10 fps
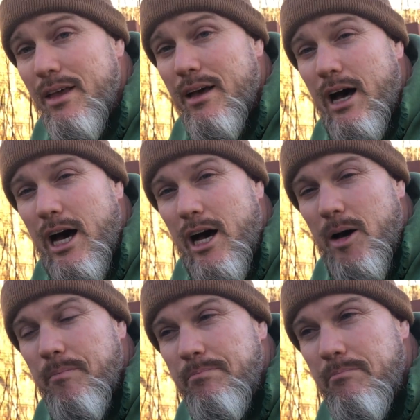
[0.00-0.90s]

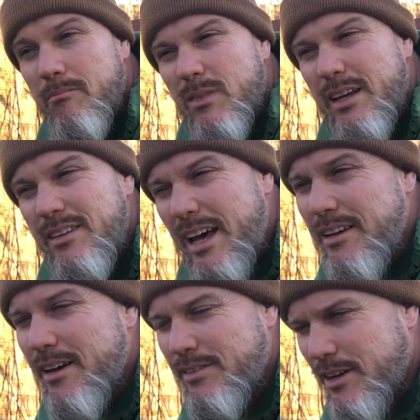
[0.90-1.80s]
Um, it's not
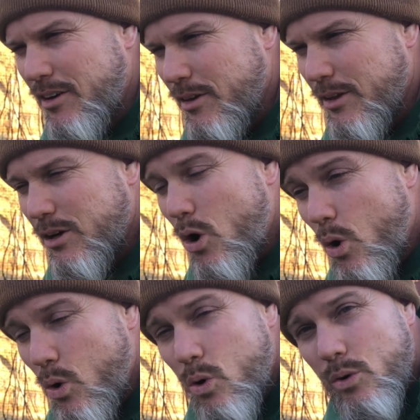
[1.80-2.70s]
necessarily the
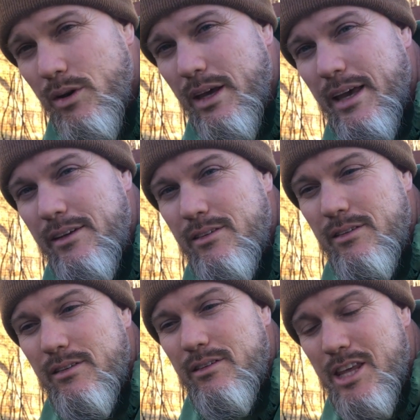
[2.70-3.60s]
cold, it's
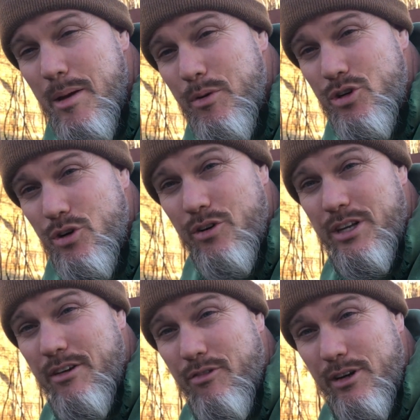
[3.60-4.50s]
temperature
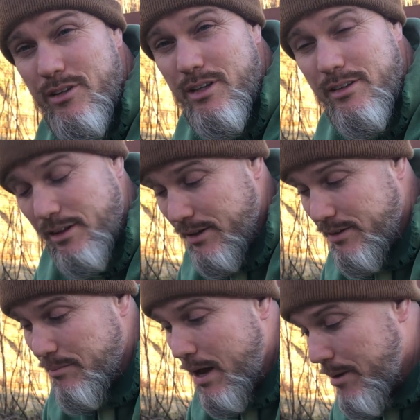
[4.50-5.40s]
differences, at least
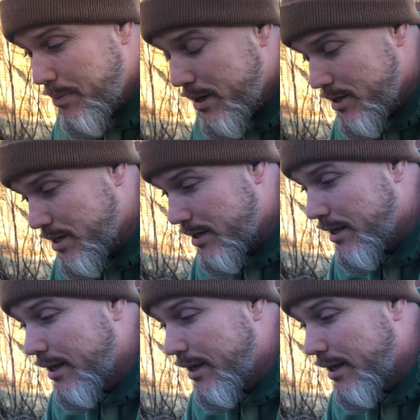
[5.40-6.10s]
in my opinion.